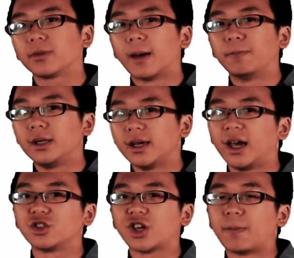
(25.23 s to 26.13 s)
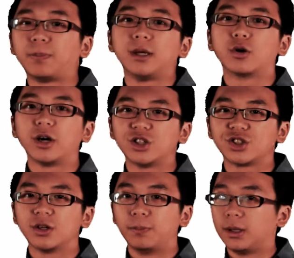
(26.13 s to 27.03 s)
Can pH and
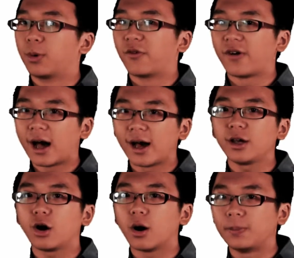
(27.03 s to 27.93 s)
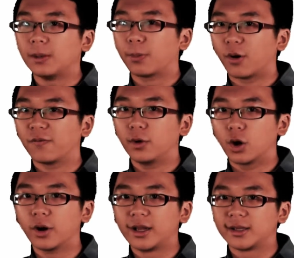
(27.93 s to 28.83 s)
pOH be both high or be both
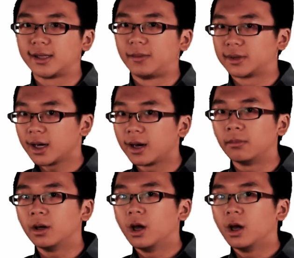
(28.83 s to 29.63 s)
low at the same time?